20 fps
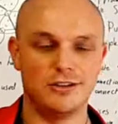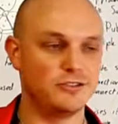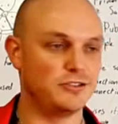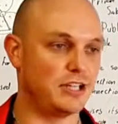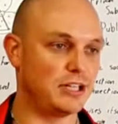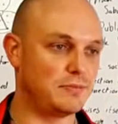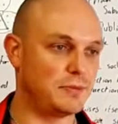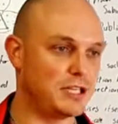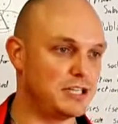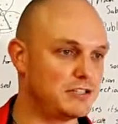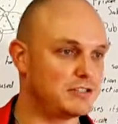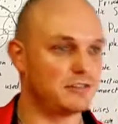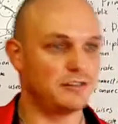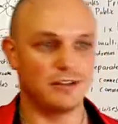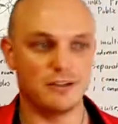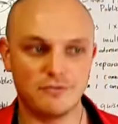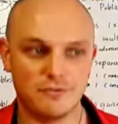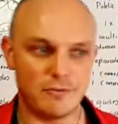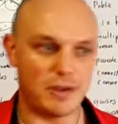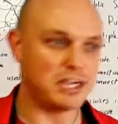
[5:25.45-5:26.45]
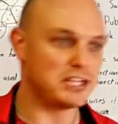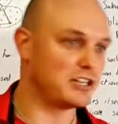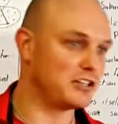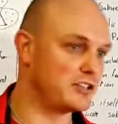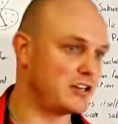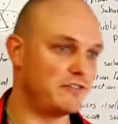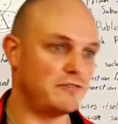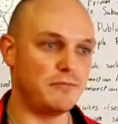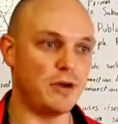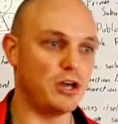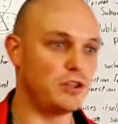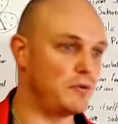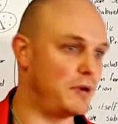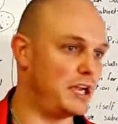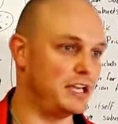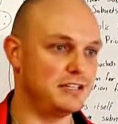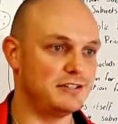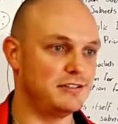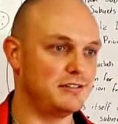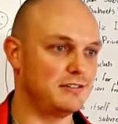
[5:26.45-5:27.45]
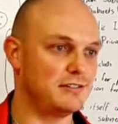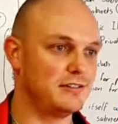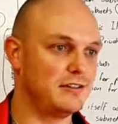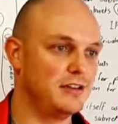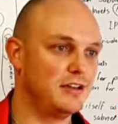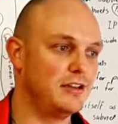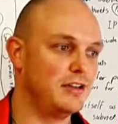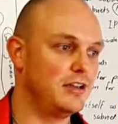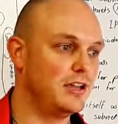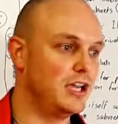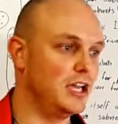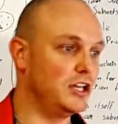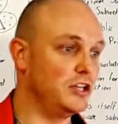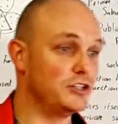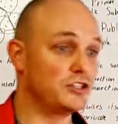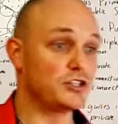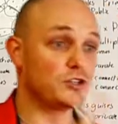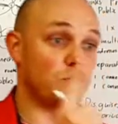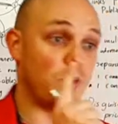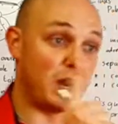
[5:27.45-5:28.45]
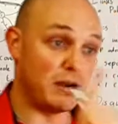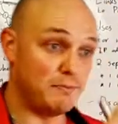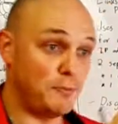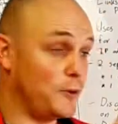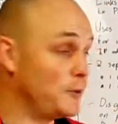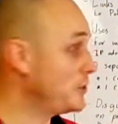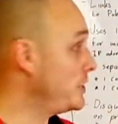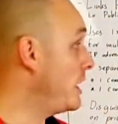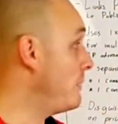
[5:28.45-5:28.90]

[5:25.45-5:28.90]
So that means information can jump both ways. It uses one port